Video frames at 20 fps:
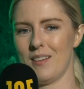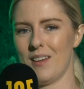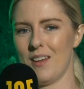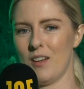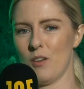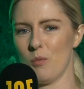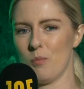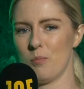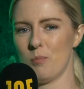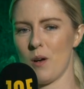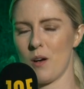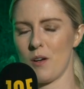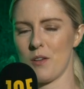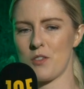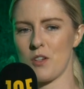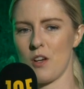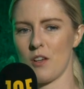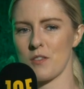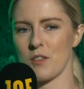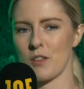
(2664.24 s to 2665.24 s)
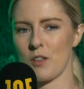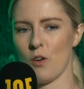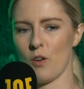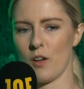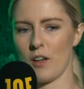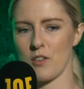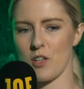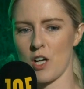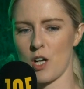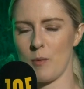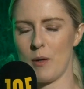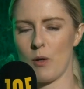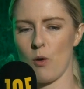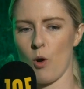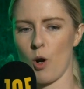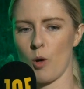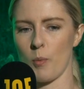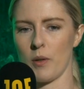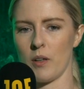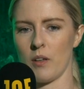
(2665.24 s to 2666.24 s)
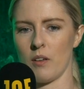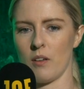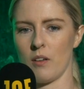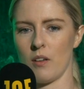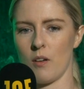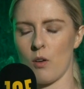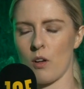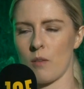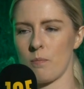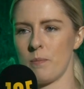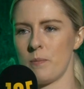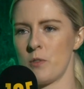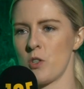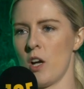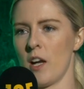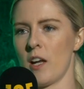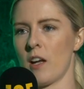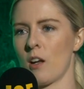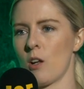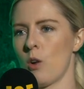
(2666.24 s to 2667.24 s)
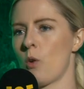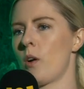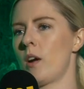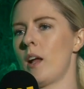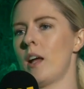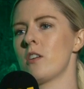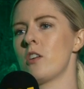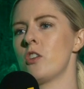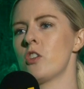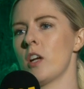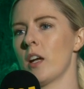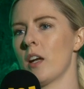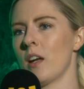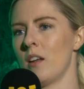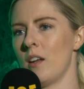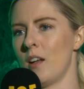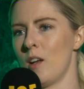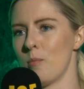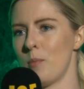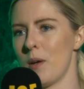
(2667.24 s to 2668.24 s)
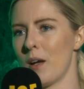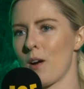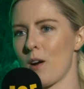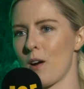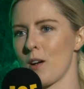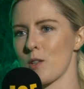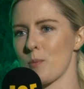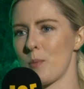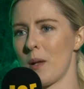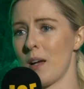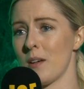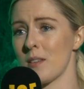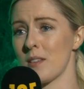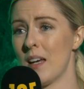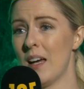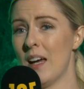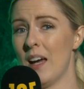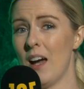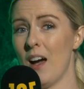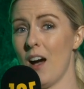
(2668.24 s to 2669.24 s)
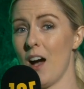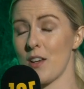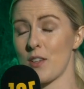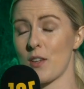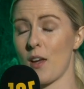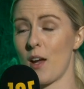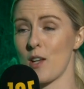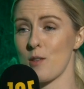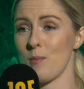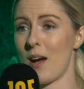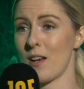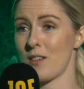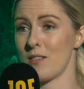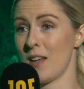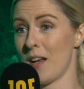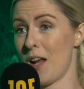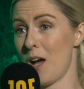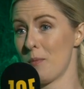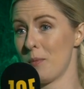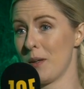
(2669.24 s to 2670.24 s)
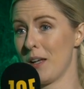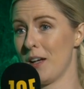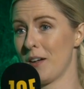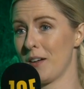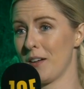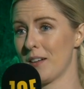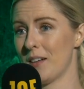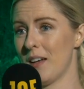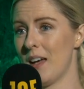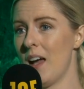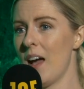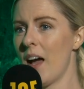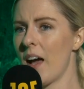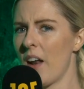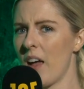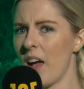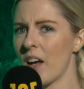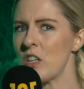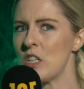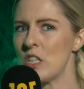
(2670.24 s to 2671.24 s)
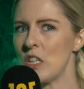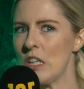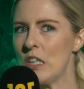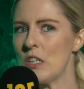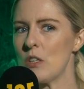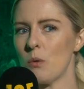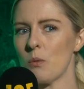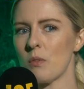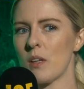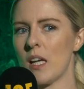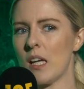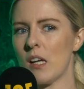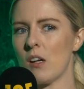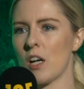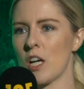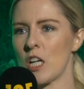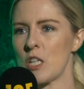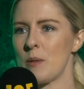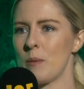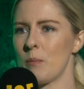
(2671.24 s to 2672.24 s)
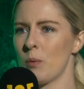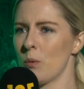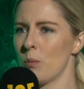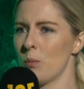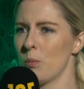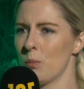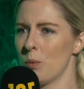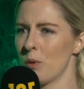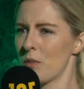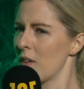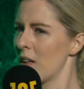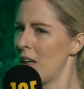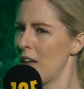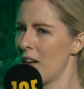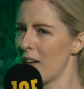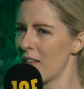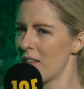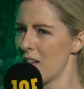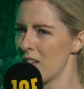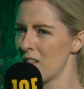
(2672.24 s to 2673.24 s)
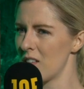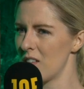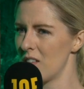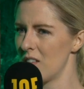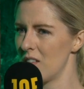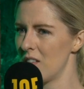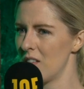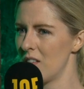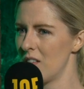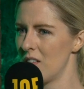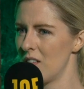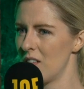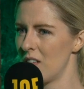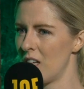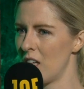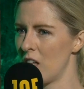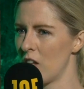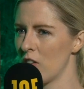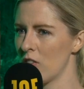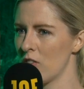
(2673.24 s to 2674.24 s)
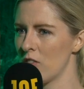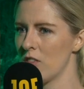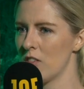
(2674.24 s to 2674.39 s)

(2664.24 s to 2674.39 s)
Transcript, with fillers: you know, Boris Johnson calling Jeremy Corbyn a giant chlorinated chicken and mm. a big mm. curls plies. I just can't imagine that happening here. And yeah. I actually don't think Irish people would really like that. Yeah. You know?